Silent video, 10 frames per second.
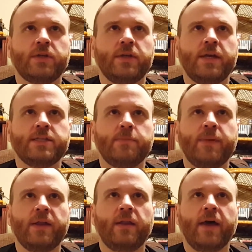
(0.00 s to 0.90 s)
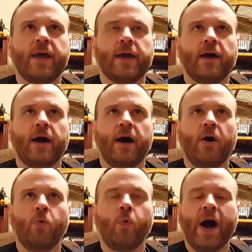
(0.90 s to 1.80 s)
it's a bit like
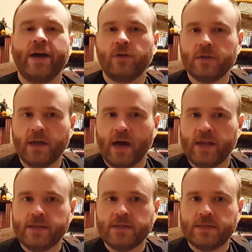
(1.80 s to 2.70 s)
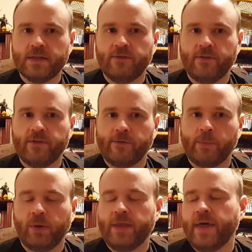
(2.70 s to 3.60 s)
Wild Guns, if you've ever
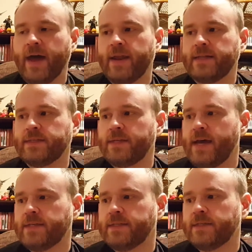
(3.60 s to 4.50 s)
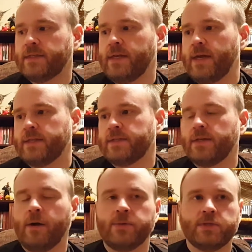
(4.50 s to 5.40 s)
played that on SNES. It's
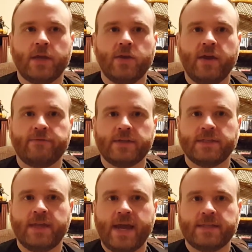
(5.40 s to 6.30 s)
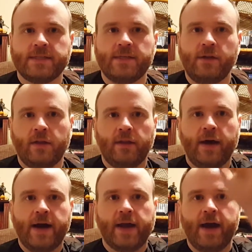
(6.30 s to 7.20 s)
almost like you have to stand still and
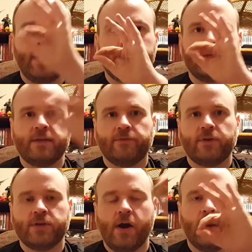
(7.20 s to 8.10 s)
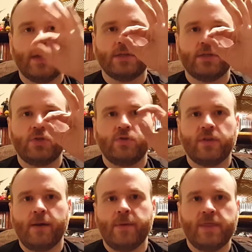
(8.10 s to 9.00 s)
lock on to different targets to shoot
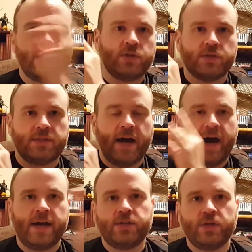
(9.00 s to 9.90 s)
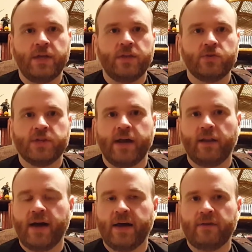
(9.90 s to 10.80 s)
them, and then just dodge. There's not a
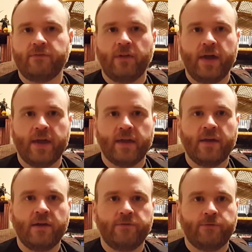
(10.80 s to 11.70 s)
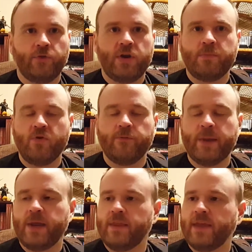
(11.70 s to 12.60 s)
lot of like free
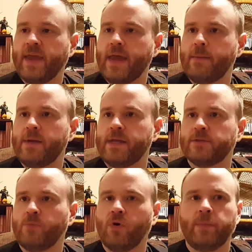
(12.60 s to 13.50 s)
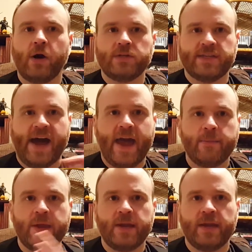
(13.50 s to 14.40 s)
movement in the game. It's more about
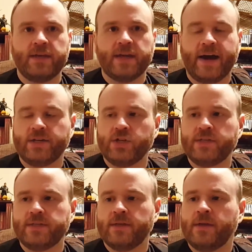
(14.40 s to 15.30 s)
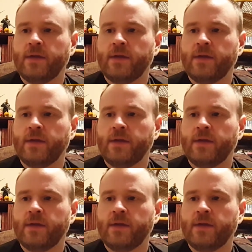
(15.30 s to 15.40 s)
timing and dodges.